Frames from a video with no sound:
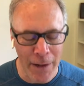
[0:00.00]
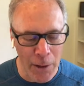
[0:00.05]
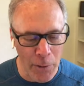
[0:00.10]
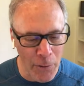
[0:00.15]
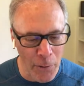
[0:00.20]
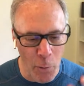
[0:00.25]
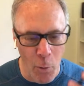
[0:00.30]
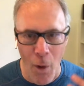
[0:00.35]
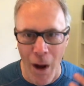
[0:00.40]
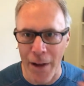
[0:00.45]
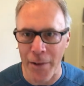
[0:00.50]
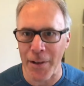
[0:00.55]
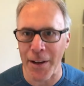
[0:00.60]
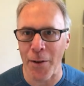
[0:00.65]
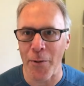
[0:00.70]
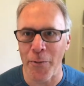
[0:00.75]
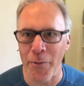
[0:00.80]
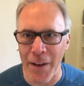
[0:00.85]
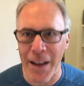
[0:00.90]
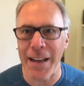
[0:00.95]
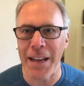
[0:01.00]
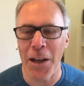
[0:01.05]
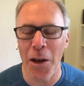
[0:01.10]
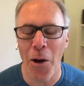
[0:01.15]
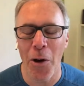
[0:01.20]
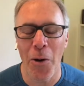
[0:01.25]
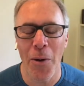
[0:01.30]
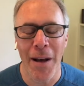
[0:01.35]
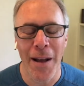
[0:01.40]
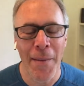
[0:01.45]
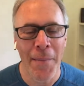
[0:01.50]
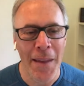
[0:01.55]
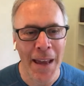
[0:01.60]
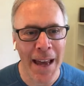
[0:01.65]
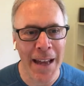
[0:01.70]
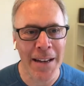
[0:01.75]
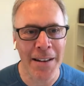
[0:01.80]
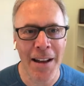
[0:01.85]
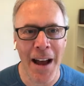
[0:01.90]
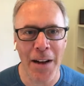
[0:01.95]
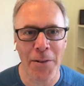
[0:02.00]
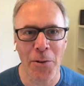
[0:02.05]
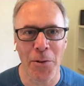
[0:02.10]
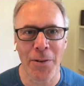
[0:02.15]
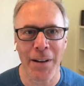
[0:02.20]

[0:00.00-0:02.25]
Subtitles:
You're just watching a video, and Dr.